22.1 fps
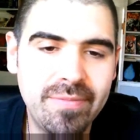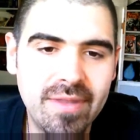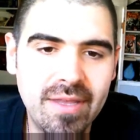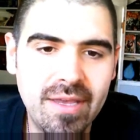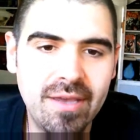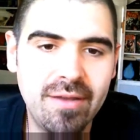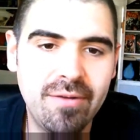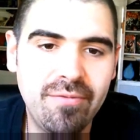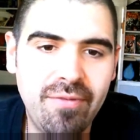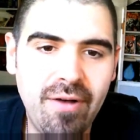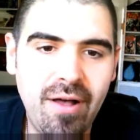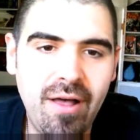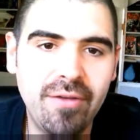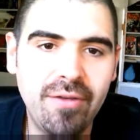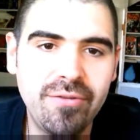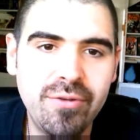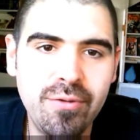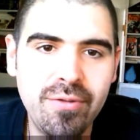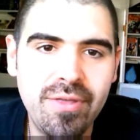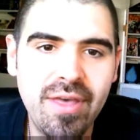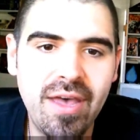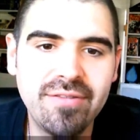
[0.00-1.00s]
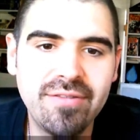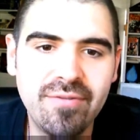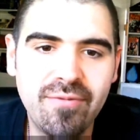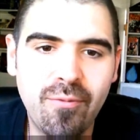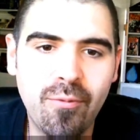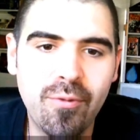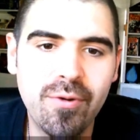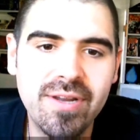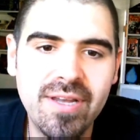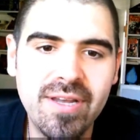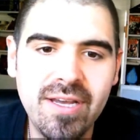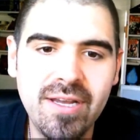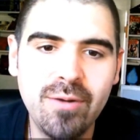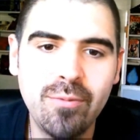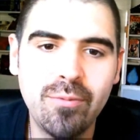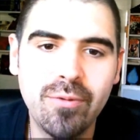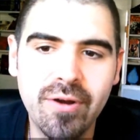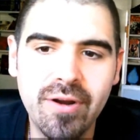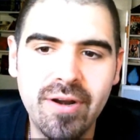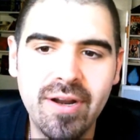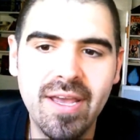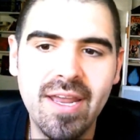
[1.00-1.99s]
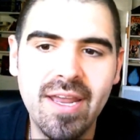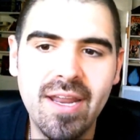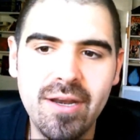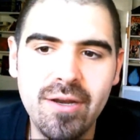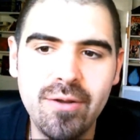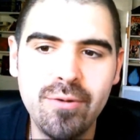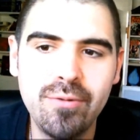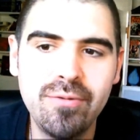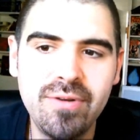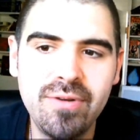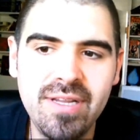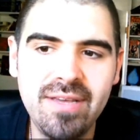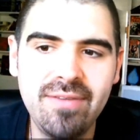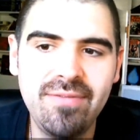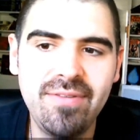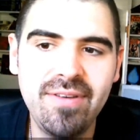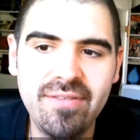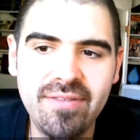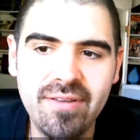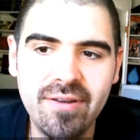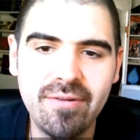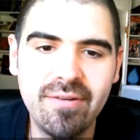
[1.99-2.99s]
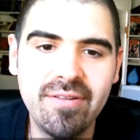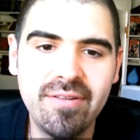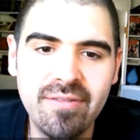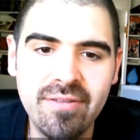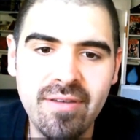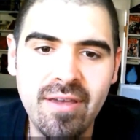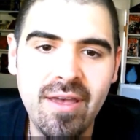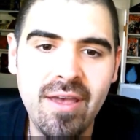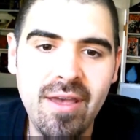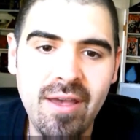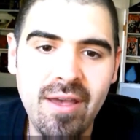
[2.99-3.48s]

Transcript: in fall 2014 we're going to get a new TV series.